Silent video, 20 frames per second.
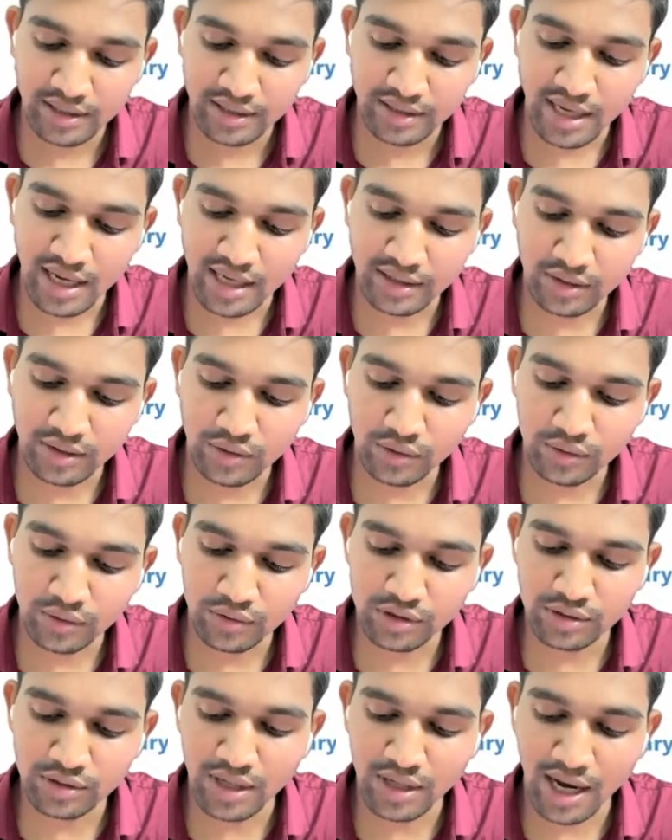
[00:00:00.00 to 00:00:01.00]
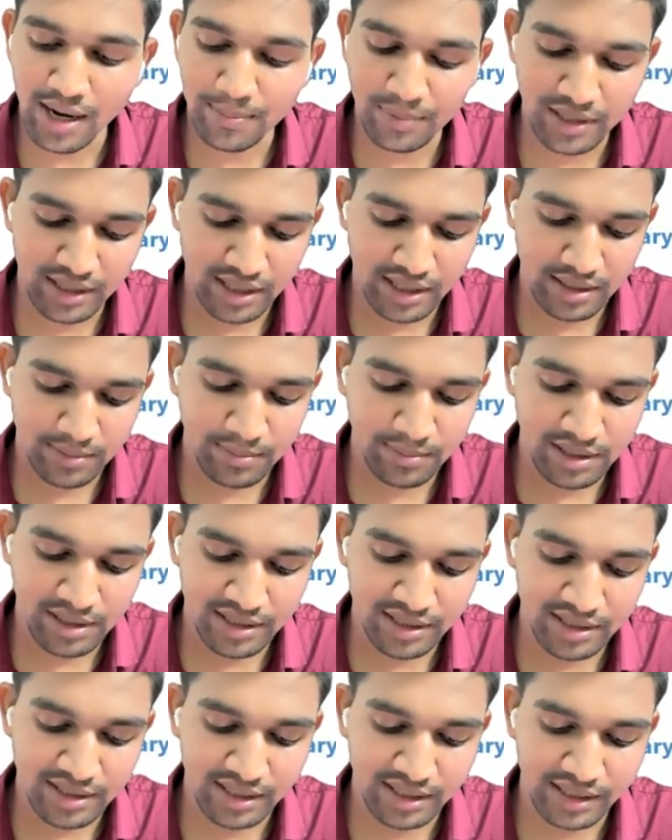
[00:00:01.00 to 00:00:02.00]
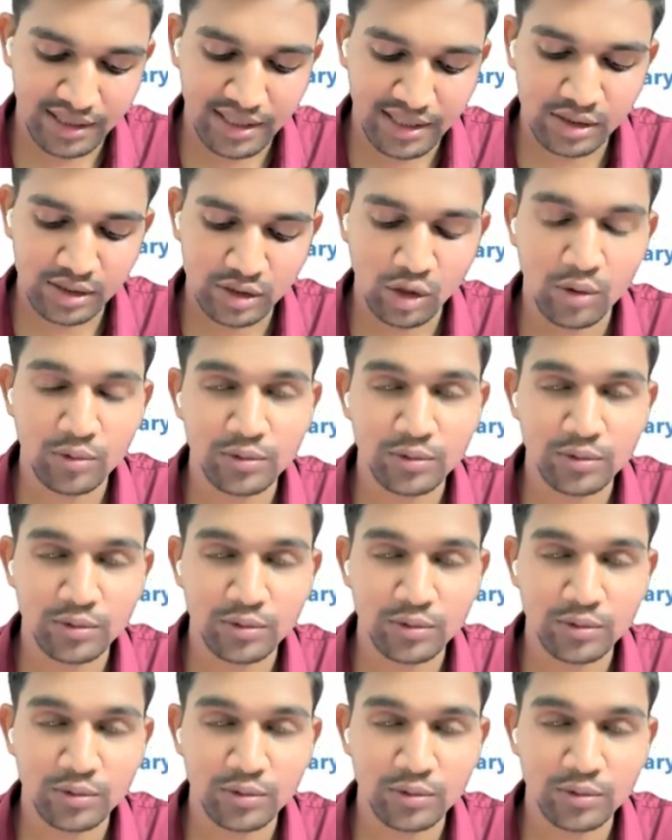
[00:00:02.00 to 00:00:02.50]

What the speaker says: than those applicable in the case